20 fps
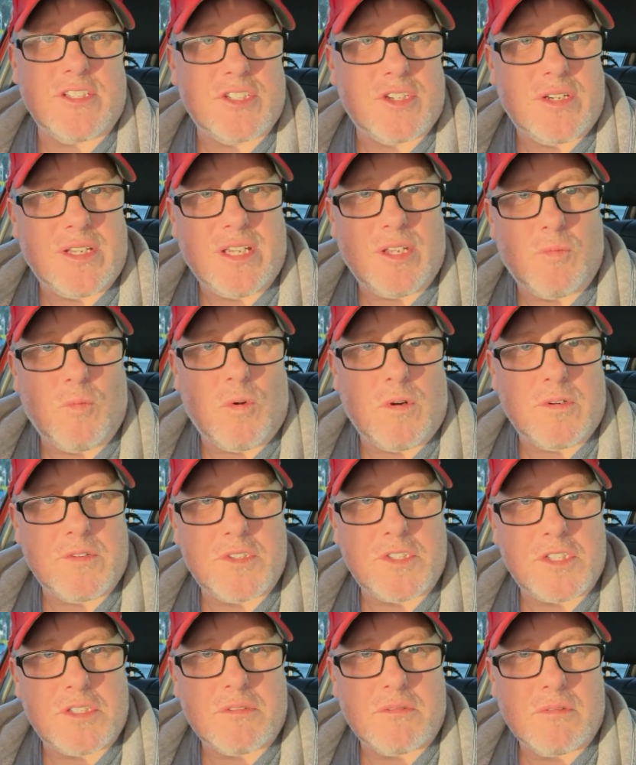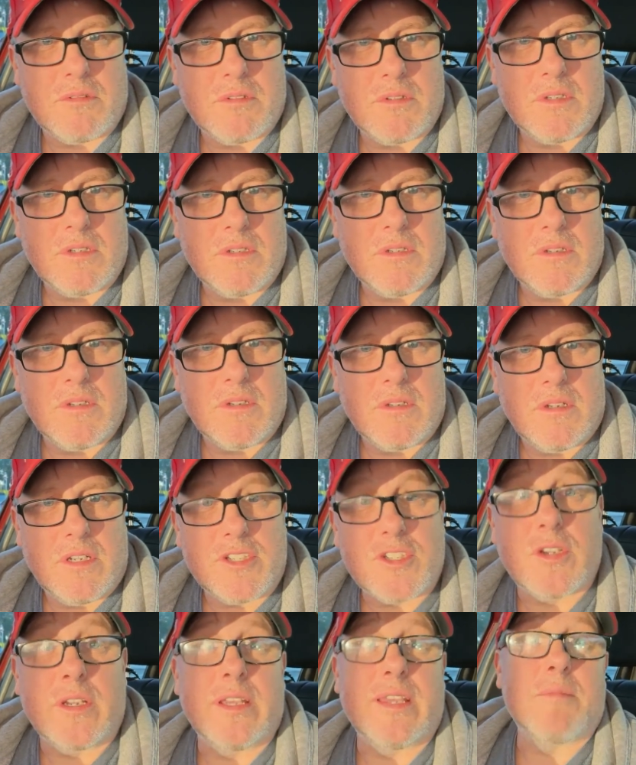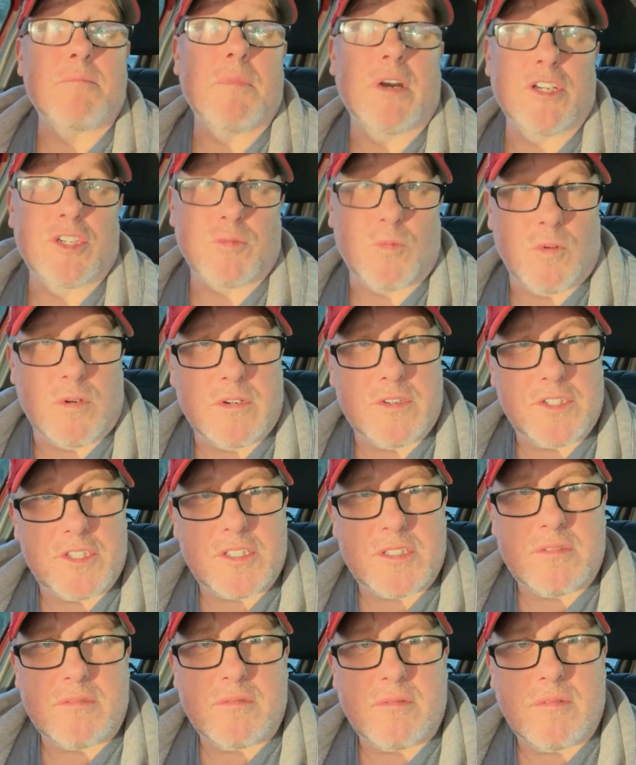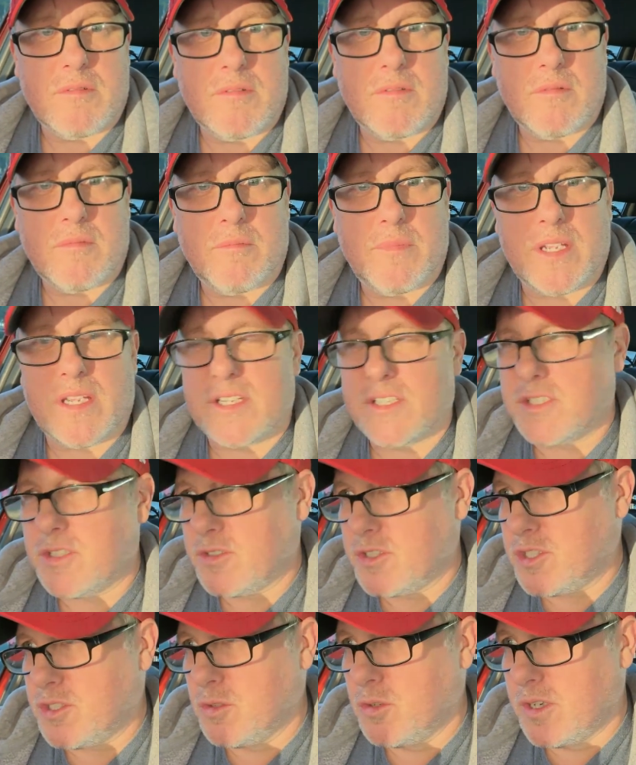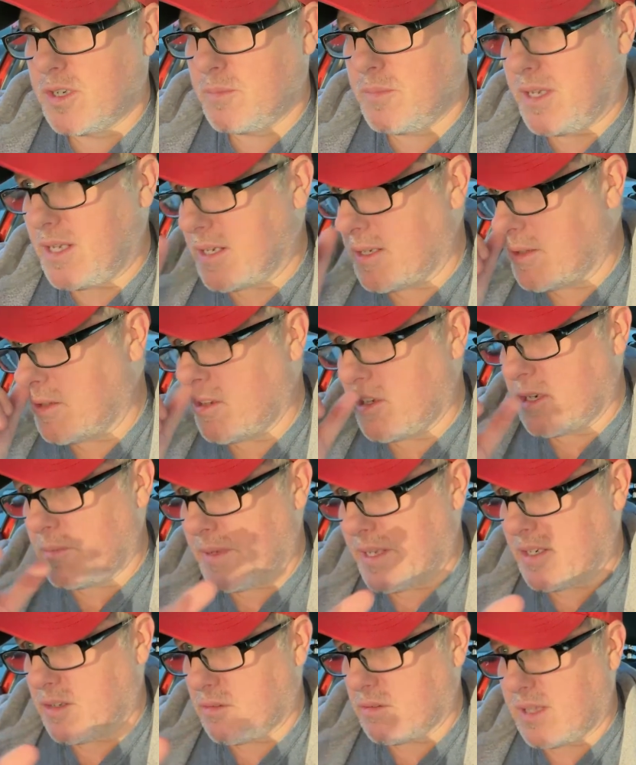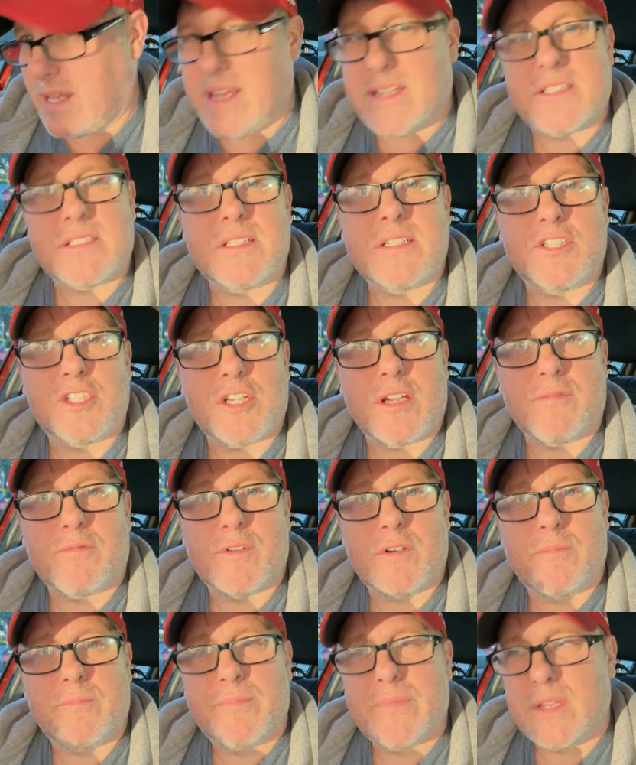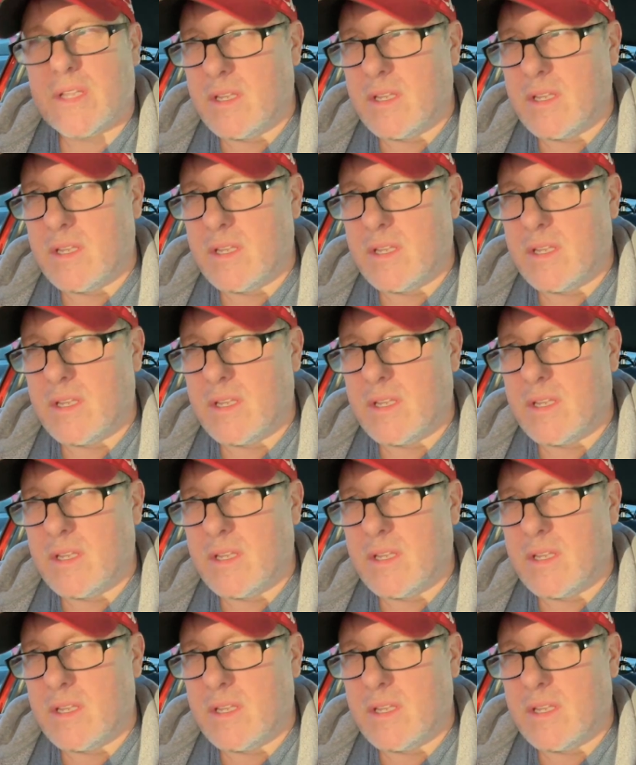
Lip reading: It's going to get worse. It's going to get much worse because they're still going to be in, they're going to be in their last ditch effort.